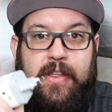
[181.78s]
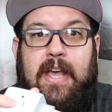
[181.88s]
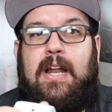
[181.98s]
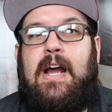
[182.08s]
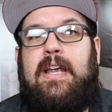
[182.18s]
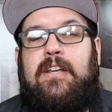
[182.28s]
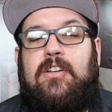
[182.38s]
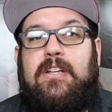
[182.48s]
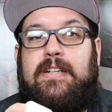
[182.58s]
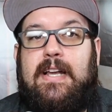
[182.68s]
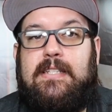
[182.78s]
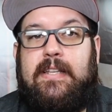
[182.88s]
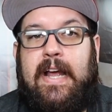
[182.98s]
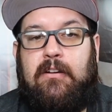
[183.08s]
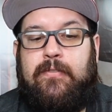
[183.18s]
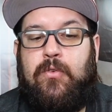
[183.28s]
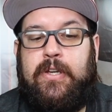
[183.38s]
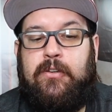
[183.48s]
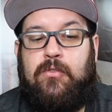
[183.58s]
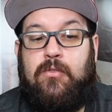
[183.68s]
that I could test it out for
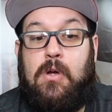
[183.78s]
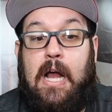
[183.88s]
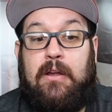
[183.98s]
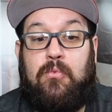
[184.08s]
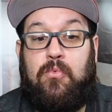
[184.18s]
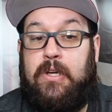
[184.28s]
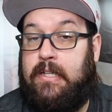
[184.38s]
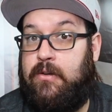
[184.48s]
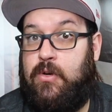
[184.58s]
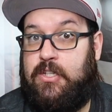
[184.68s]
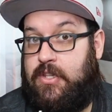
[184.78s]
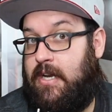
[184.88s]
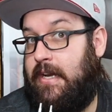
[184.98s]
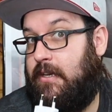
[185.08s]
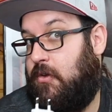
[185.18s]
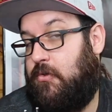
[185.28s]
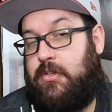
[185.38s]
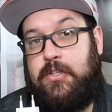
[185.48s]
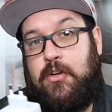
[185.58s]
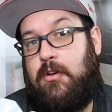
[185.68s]
you. I really wish that I could go
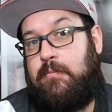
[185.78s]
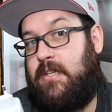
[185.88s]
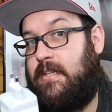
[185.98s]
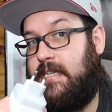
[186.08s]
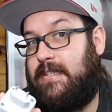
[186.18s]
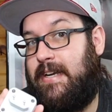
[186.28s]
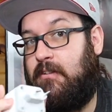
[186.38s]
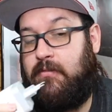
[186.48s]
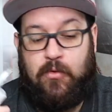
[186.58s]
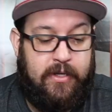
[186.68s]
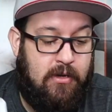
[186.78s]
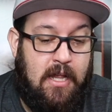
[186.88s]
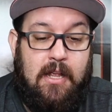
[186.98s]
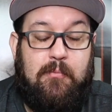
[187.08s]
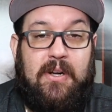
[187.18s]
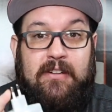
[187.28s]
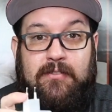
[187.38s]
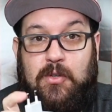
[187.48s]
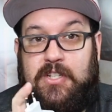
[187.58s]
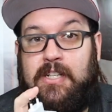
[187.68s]
to Europe to test it out for you, but
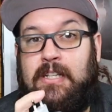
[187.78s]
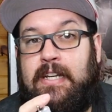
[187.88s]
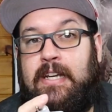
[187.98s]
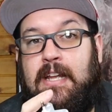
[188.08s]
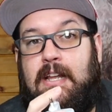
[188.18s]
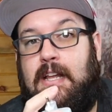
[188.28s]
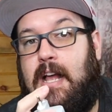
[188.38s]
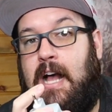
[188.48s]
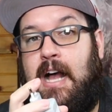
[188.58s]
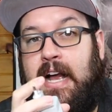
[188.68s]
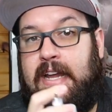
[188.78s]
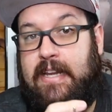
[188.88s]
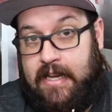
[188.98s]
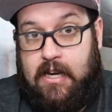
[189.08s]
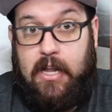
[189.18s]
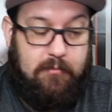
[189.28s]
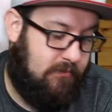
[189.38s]
unfortunately, I cannot.